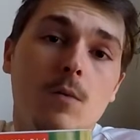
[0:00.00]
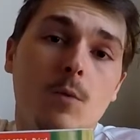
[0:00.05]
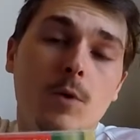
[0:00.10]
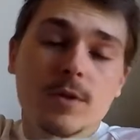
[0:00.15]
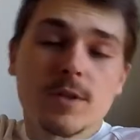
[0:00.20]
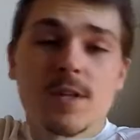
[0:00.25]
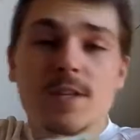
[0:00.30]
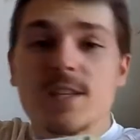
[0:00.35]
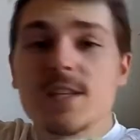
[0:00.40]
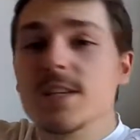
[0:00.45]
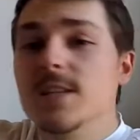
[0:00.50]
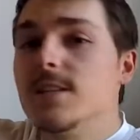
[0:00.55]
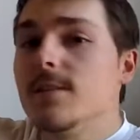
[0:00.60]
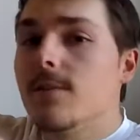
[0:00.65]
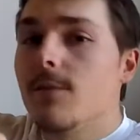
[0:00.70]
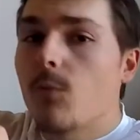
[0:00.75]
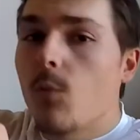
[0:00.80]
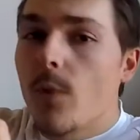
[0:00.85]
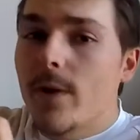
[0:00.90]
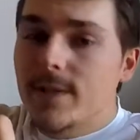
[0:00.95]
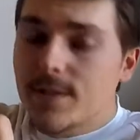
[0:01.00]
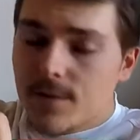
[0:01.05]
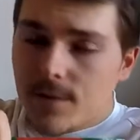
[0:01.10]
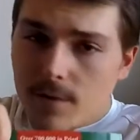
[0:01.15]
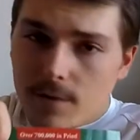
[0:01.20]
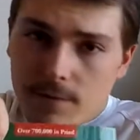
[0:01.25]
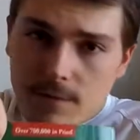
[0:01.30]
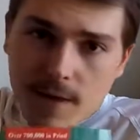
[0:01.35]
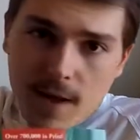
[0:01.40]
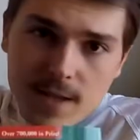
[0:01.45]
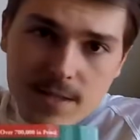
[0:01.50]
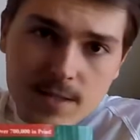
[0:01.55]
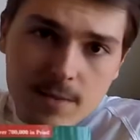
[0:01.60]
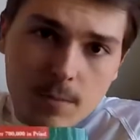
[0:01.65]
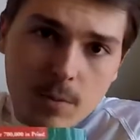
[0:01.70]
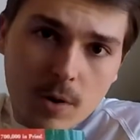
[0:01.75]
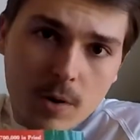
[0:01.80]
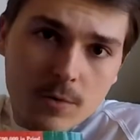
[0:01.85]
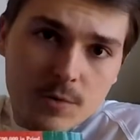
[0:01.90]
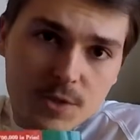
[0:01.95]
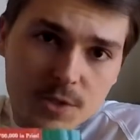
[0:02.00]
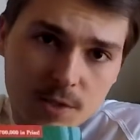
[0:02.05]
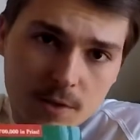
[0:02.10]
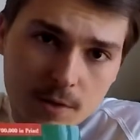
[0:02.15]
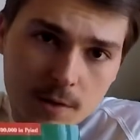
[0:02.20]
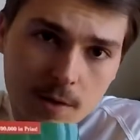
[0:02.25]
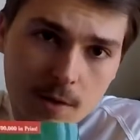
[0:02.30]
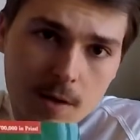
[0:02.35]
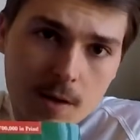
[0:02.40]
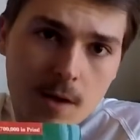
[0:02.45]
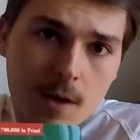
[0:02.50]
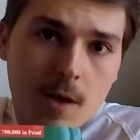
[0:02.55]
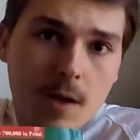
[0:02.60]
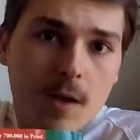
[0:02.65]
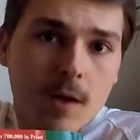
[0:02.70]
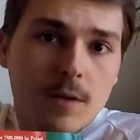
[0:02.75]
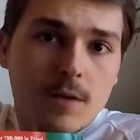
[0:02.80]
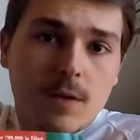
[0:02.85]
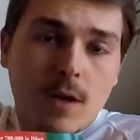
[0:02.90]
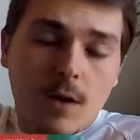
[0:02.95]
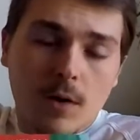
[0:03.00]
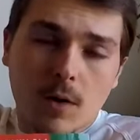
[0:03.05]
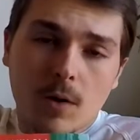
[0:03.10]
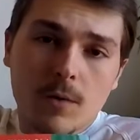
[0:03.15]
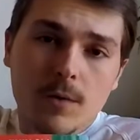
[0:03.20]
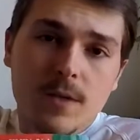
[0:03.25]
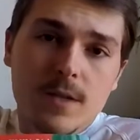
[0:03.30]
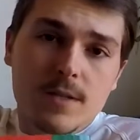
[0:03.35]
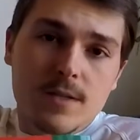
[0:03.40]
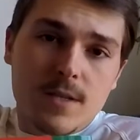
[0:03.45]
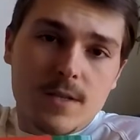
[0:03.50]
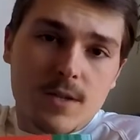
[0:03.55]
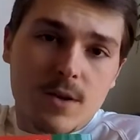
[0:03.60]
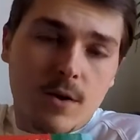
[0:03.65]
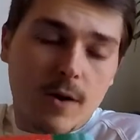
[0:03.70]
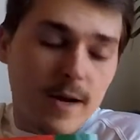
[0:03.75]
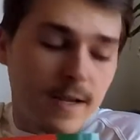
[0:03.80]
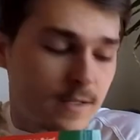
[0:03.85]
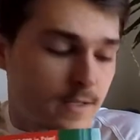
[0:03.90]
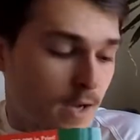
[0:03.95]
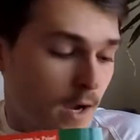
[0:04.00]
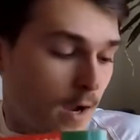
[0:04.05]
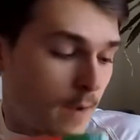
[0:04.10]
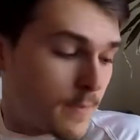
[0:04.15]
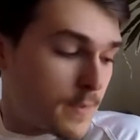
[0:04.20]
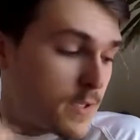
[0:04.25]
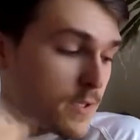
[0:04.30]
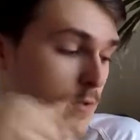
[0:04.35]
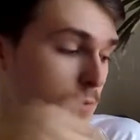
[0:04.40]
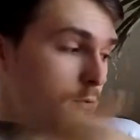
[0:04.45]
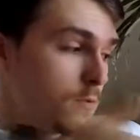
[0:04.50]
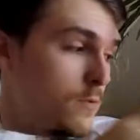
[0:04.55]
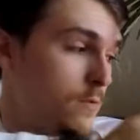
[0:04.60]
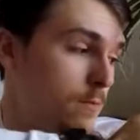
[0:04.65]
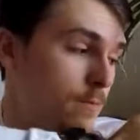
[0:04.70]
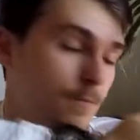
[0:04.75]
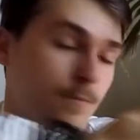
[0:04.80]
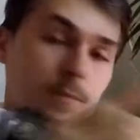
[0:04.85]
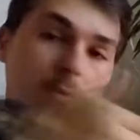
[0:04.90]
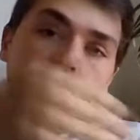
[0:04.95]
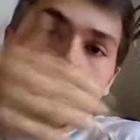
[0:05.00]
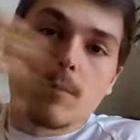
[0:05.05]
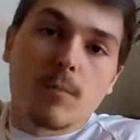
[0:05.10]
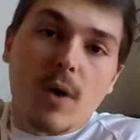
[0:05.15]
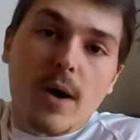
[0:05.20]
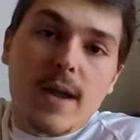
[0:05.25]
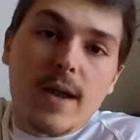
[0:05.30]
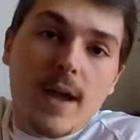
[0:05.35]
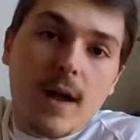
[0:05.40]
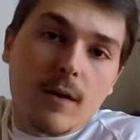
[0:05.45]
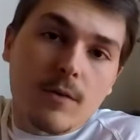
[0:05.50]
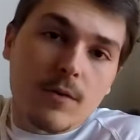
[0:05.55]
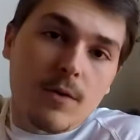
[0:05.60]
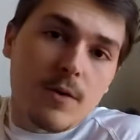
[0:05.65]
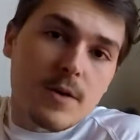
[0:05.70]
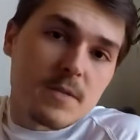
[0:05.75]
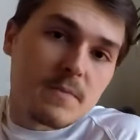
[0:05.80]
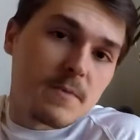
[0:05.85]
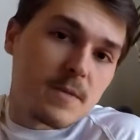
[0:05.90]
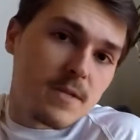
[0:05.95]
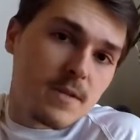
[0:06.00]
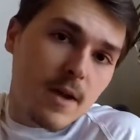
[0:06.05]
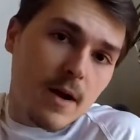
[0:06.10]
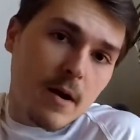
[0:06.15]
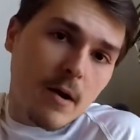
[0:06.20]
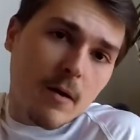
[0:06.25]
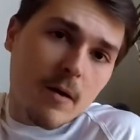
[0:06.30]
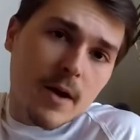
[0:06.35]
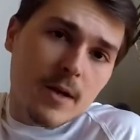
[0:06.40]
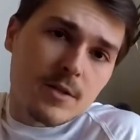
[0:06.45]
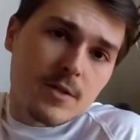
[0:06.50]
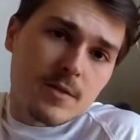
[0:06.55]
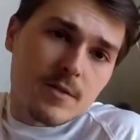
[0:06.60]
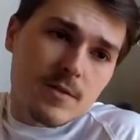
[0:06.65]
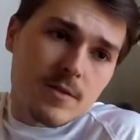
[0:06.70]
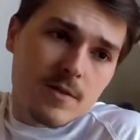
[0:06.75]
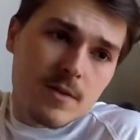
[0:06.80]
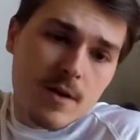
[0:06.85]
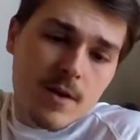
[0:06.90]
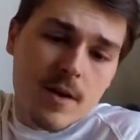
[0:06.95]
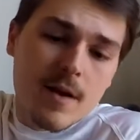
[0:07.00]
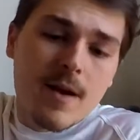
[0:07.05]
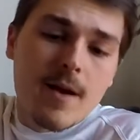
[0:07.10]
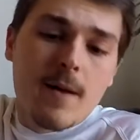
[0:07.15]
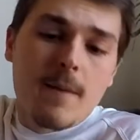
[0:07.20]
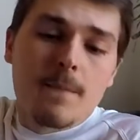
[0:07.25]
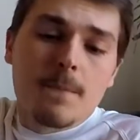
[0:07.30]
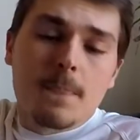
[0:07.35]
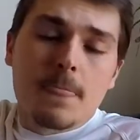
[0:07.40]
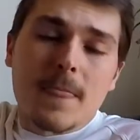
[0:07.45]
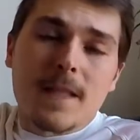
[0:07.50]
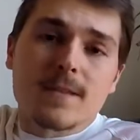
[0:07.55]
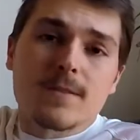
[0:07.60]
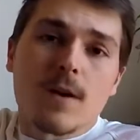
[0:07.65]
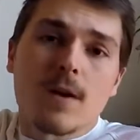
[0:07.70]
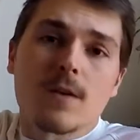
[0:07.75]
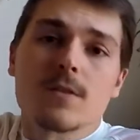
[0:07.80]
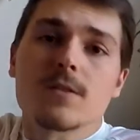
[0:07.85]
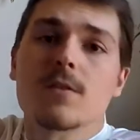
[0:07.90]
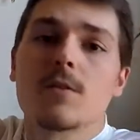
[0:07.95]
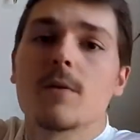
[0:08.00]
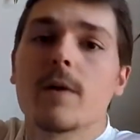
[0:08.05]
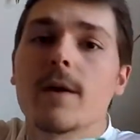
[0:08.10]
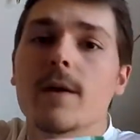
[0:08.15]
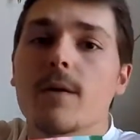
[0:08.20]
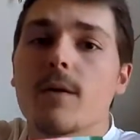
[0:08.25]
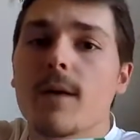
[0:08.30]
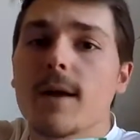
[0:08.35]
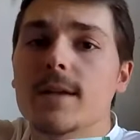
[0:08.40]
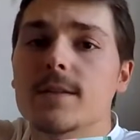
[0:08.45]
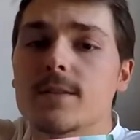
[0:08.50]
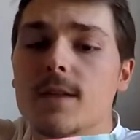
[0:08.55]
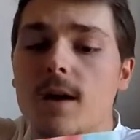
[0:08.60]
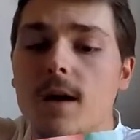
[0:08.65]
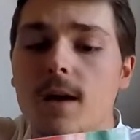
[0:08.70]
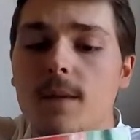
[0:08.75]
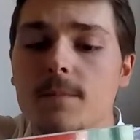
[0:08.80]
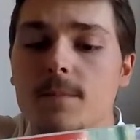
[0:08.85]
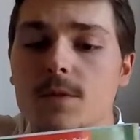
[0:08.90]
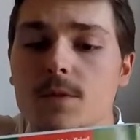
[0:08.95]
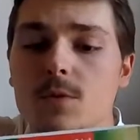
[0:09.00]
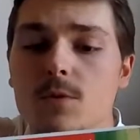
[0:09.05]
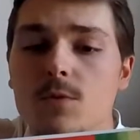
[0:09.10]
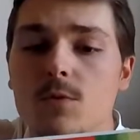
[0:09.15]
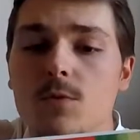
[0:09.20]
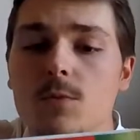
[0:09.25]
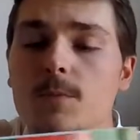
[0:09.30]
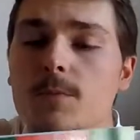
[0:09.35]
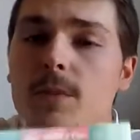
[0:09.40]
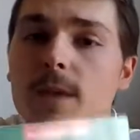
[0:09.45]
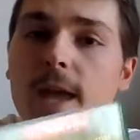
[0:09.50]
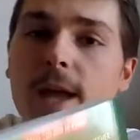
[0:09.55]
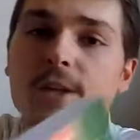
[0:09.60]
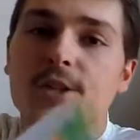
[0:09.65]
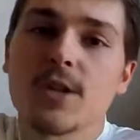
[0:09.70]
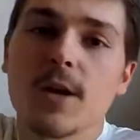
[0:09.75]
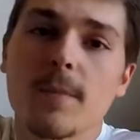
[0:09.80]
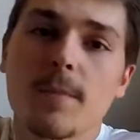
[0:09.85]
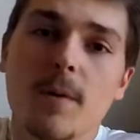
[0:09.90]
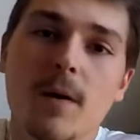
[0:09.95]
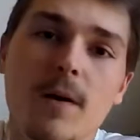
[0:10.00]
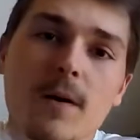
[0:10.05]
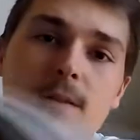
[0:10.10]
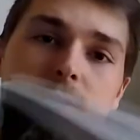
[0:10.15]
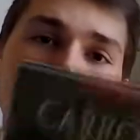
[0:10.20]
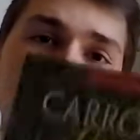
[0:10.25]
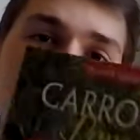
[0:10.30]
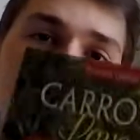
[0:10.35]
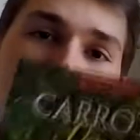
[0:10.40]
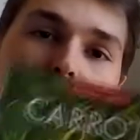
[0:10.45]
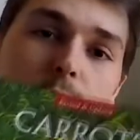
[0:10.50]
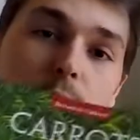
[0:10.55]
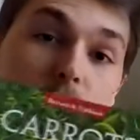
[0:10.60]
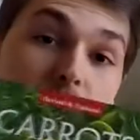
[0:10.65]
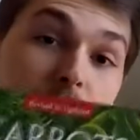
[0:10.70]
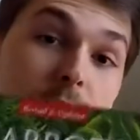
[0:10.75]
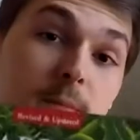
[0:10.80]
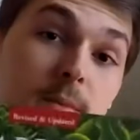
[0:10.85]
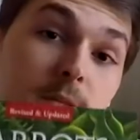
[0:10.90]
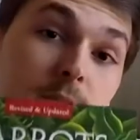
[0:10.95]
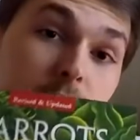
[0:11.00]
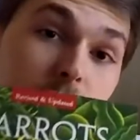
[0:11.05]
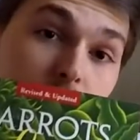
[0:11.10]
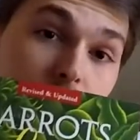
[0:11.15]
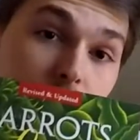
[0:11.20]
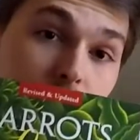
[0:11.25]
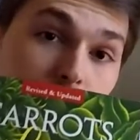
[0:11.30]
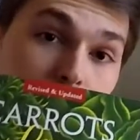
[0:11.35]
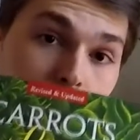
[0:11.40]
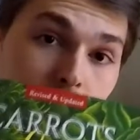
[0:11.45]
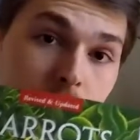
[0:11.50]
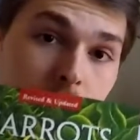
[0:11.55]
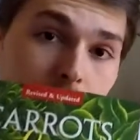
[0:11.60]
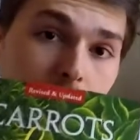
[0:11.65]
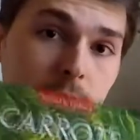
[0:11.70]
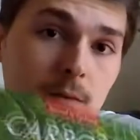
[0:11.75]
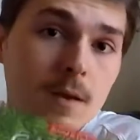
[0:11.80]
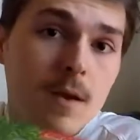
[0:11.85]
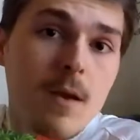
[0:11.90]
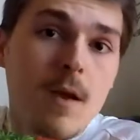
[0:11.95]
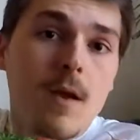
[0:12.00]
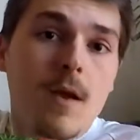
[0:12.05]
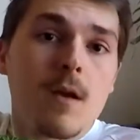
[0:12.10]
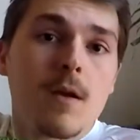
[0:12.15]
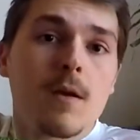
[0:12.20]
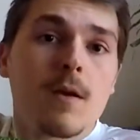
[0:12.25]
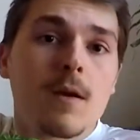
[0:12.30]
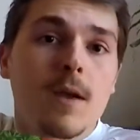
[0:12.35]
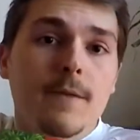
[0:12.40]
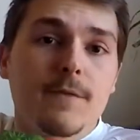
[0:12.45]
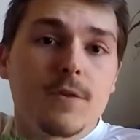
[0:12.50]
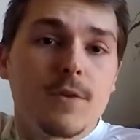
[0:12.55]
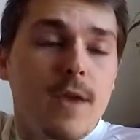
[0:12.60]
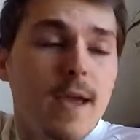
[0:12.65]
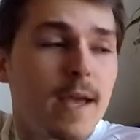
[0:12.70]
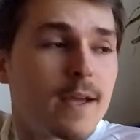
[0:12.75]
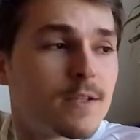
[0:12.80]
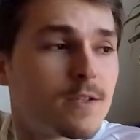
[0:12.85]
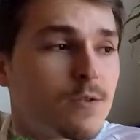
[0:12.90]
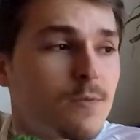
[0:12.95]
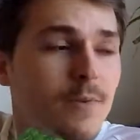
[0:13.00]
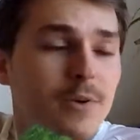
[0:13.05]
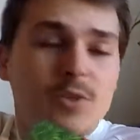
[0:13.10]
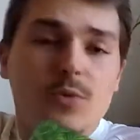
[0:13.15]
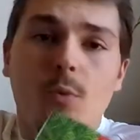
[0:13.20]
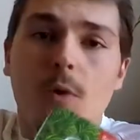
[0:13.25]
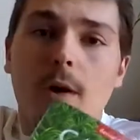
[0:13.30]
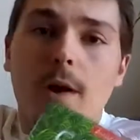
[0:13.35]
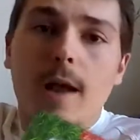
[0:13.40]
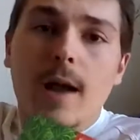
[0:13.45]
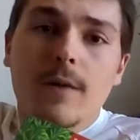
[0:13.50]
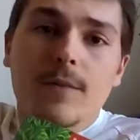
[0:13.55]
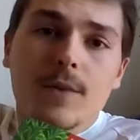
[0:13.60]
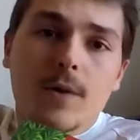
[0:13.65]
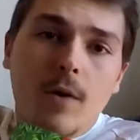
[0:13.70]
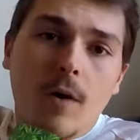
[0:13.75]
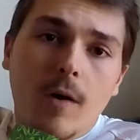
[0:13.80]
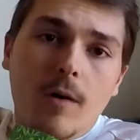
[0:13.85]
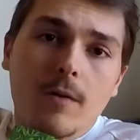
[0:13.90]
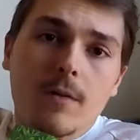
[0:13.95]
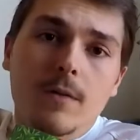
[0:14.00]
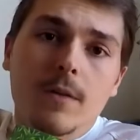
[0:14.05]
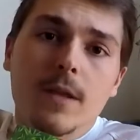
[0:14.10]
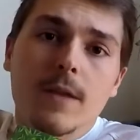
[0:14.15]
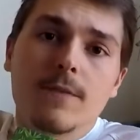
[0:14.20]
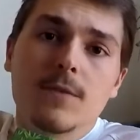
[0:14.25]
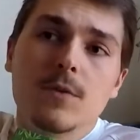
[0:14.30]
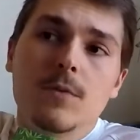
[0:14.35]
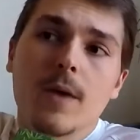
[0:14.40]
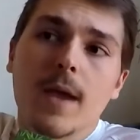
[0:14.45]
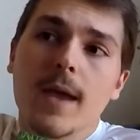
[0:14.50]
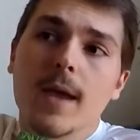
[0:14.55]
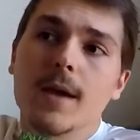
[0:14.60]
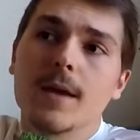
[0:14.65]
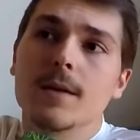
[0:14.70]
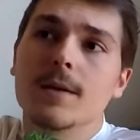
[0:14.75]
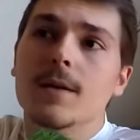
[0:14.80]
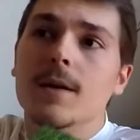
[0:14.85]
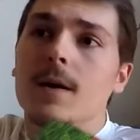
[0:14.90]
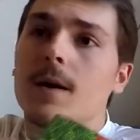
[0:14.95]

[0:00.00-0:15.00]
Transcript: With the season of winter fast approaching, not only is this a great time to break out Christmas decorations, it's also a great time to catch up on some reading material, right? If you can't do much work out in the garden, if you can't,